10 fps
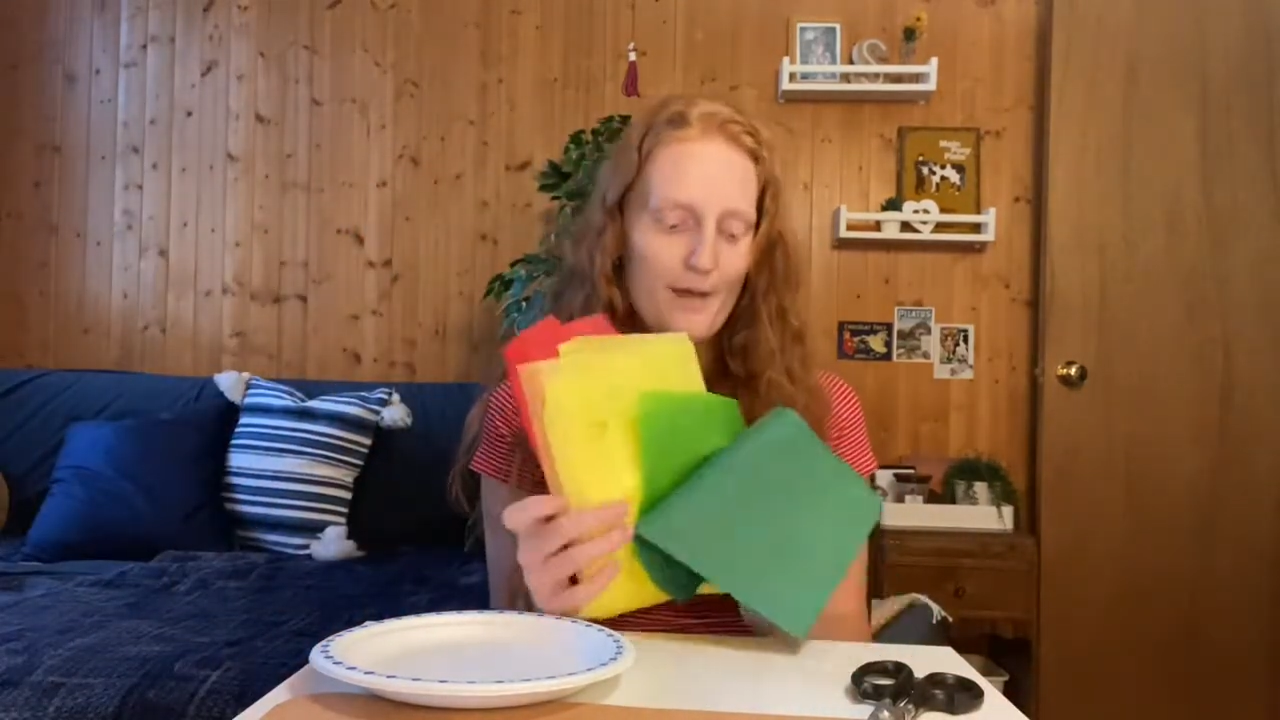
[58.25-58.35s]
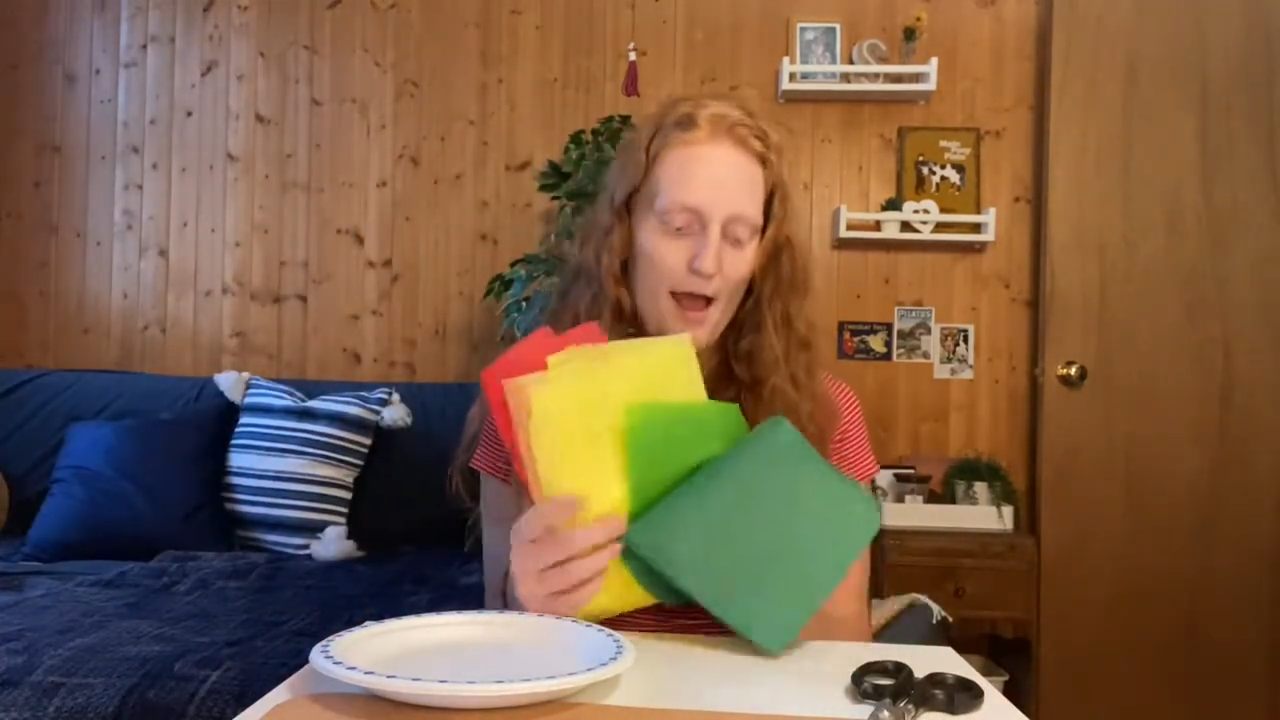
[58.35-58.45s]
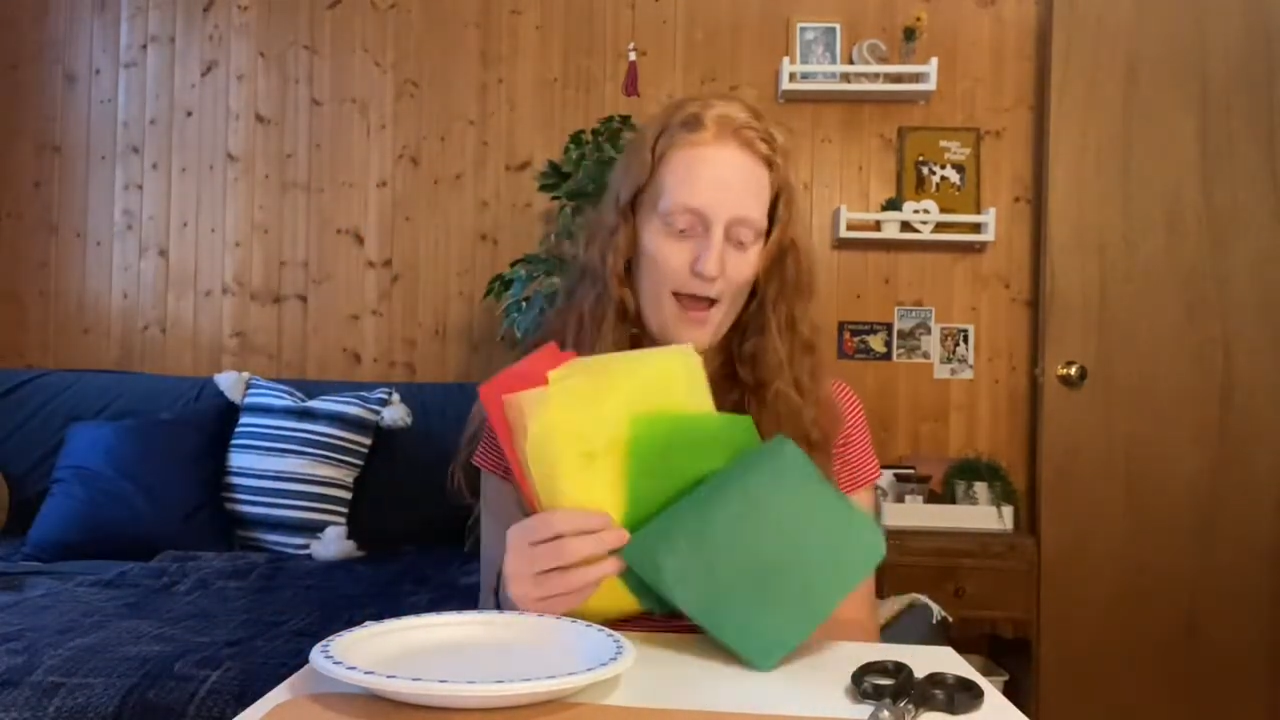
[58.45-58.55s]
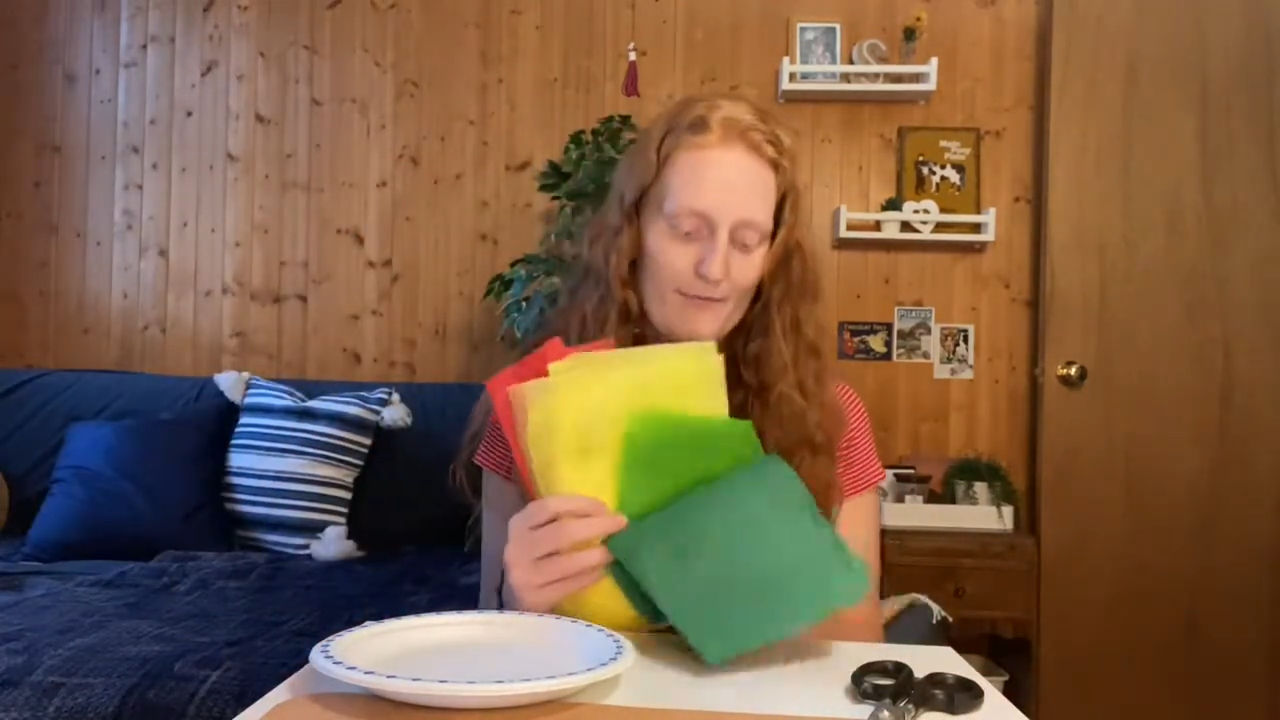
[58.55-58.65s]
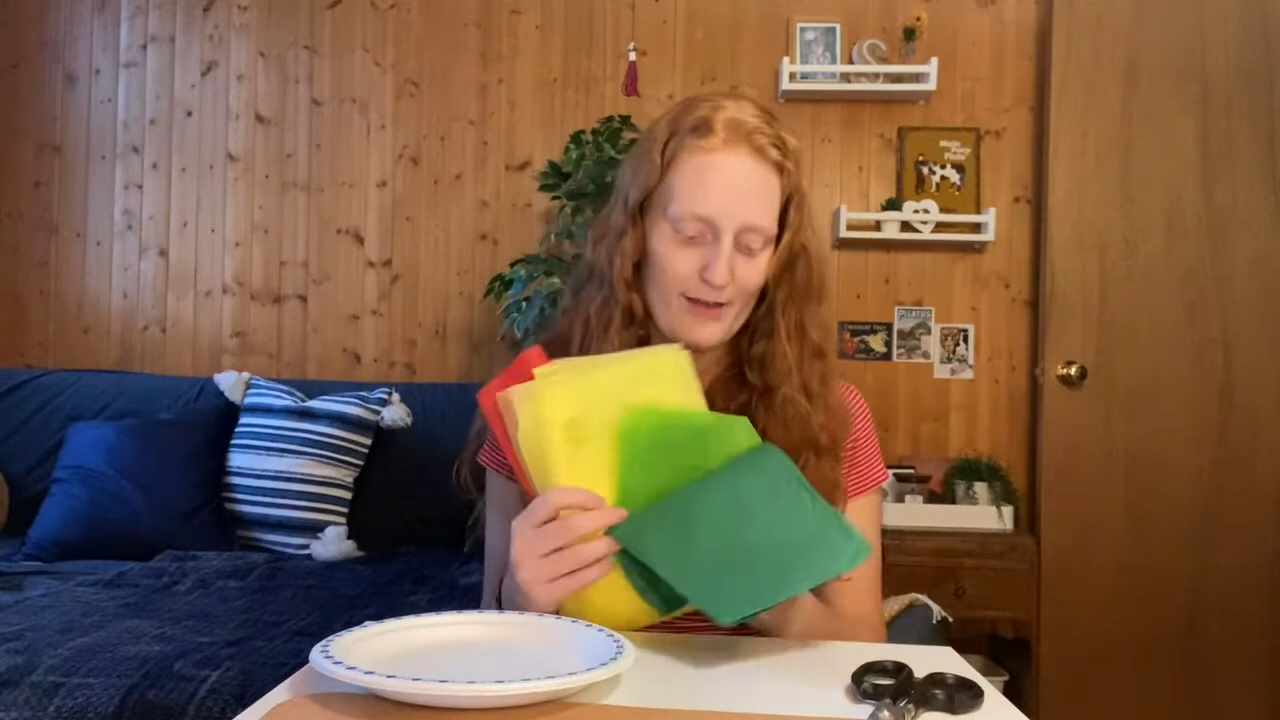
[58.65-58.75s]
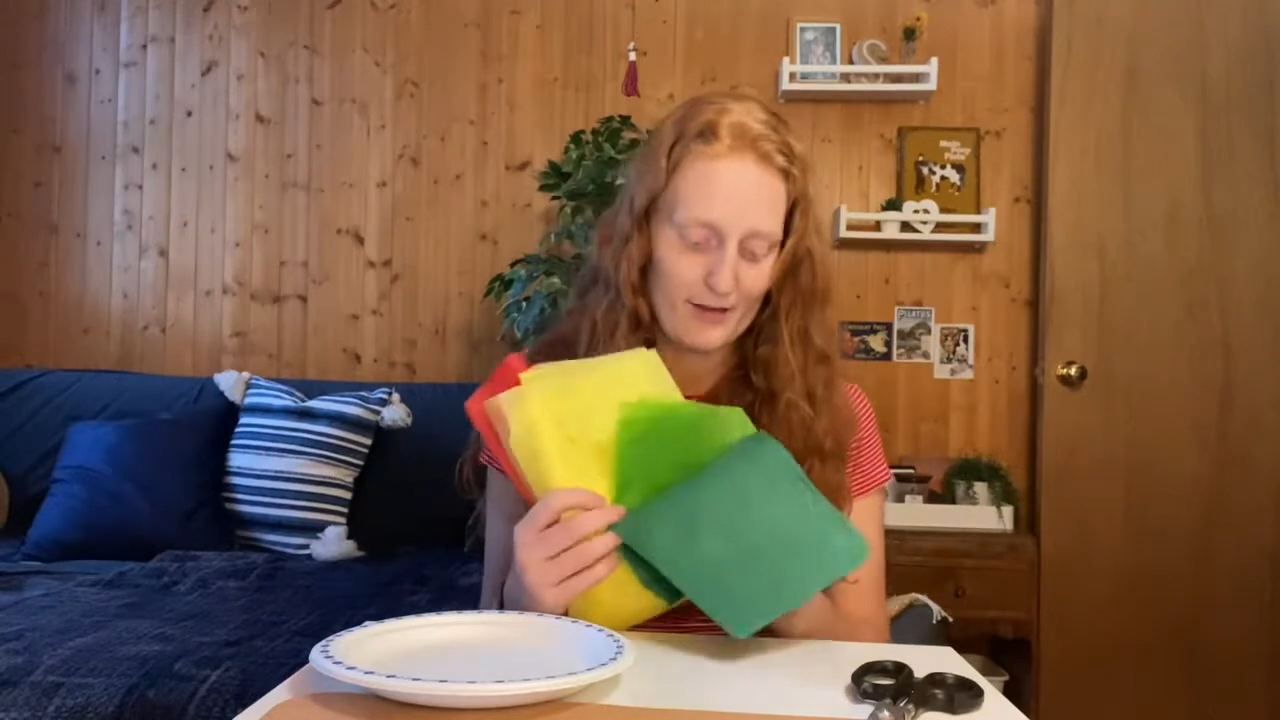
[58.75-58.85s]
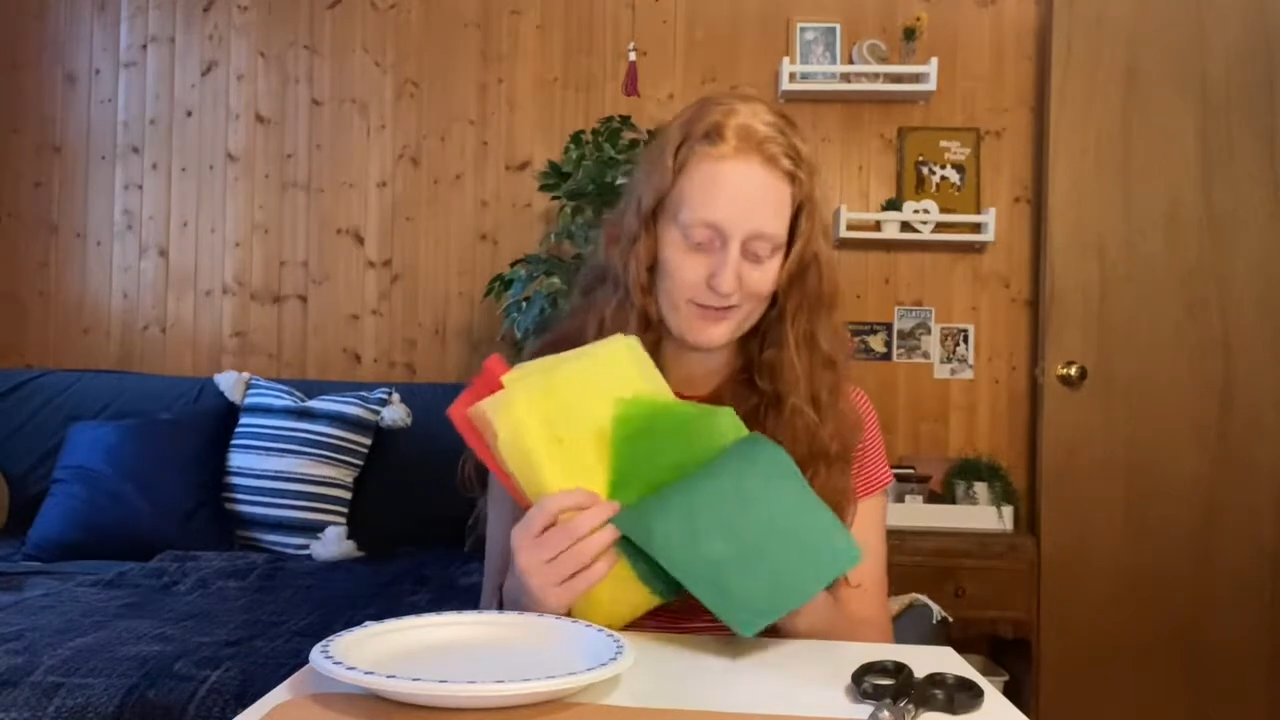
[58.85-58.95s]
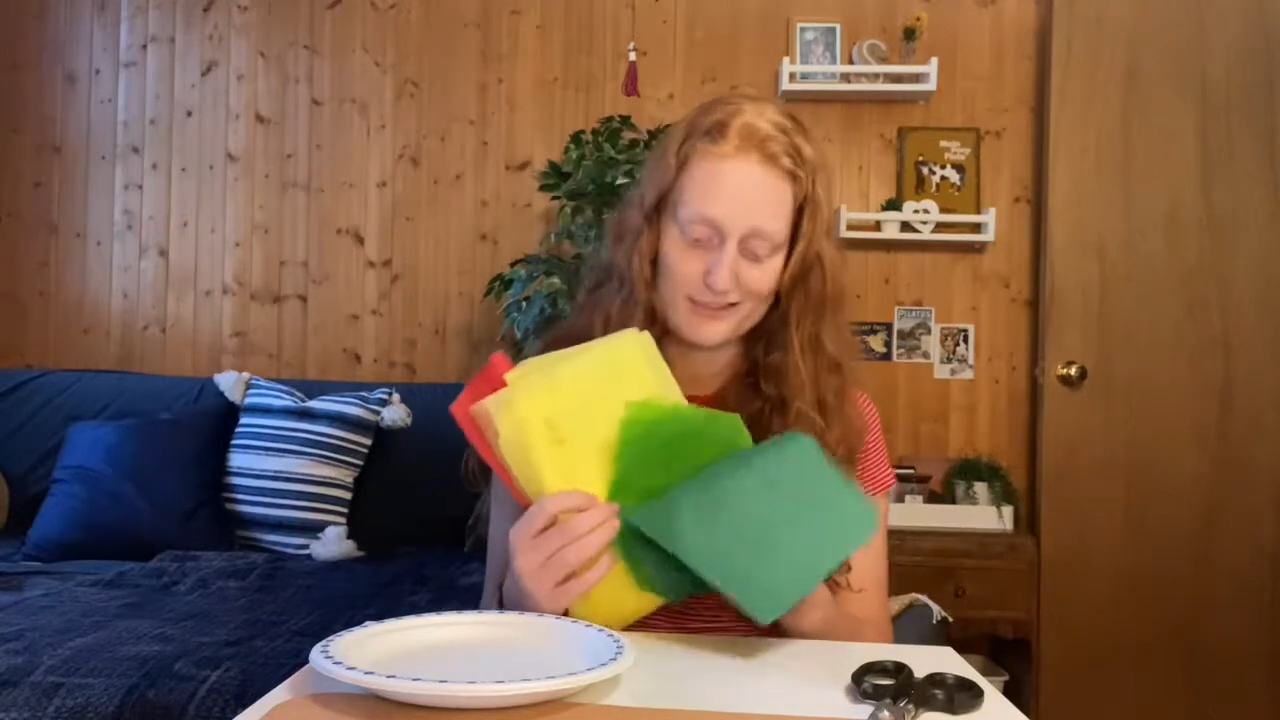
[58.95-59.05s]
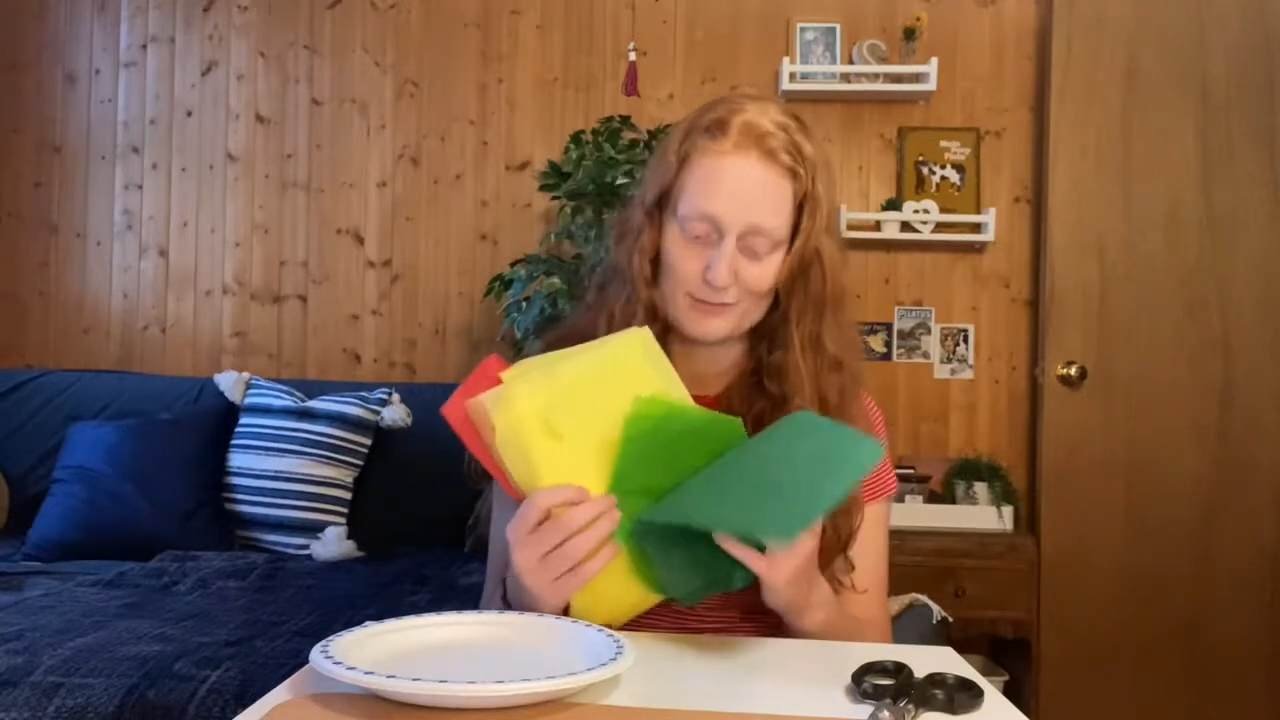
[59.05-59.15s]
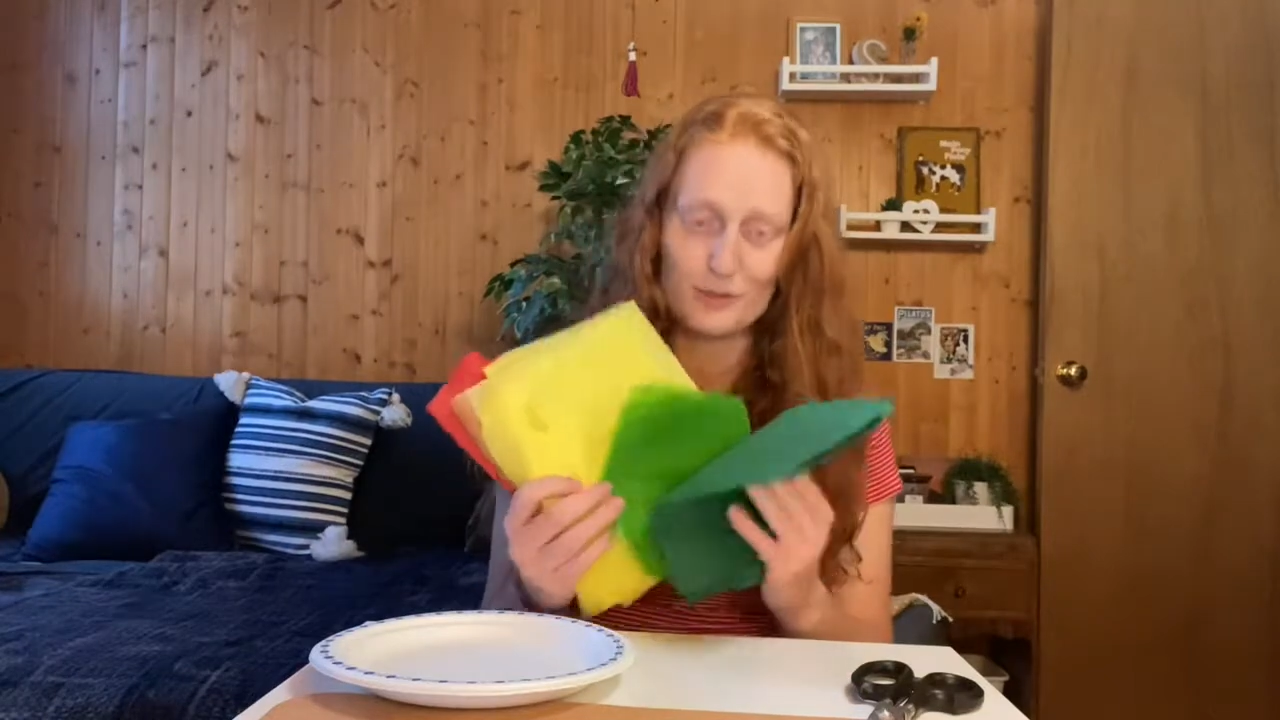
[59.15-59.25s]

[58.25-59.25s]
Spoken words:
I found some